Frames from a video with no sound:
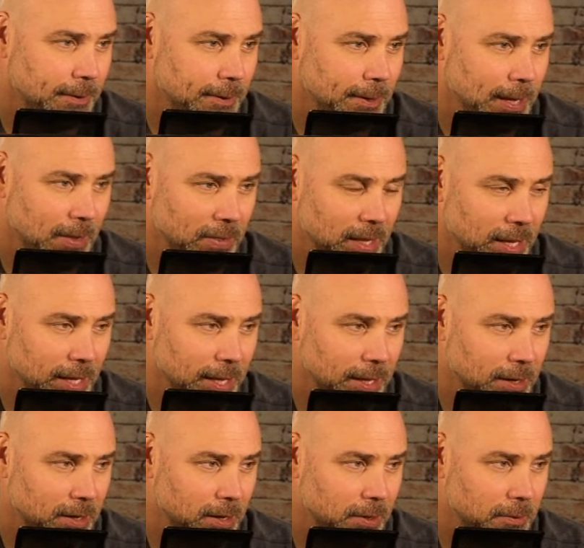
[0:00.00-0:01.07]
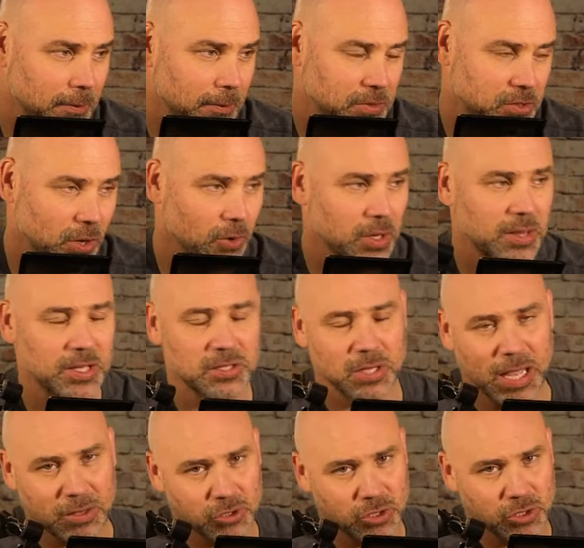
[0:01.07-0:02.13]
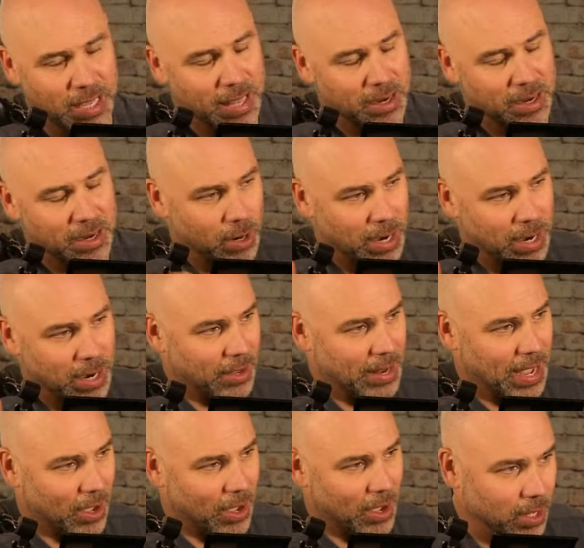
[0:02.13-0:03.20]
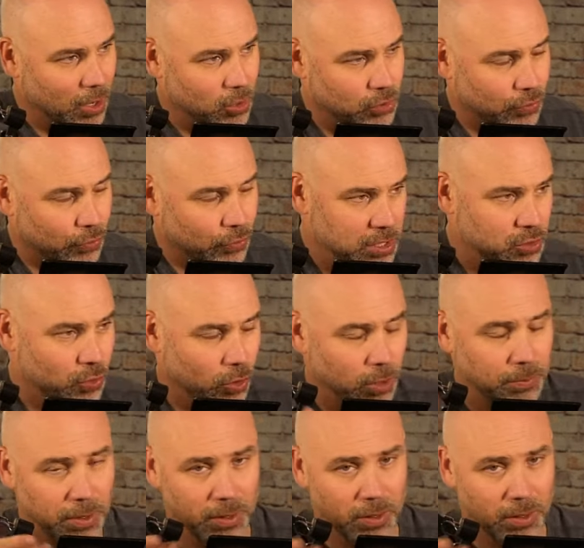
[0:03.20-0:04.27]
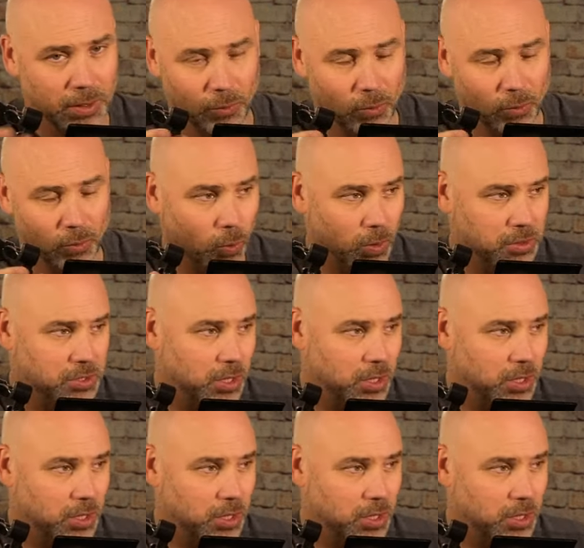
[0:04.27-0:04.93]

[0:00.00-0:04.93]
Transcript: And then, so this, I'll just kind of break down how it goes for each group that reports.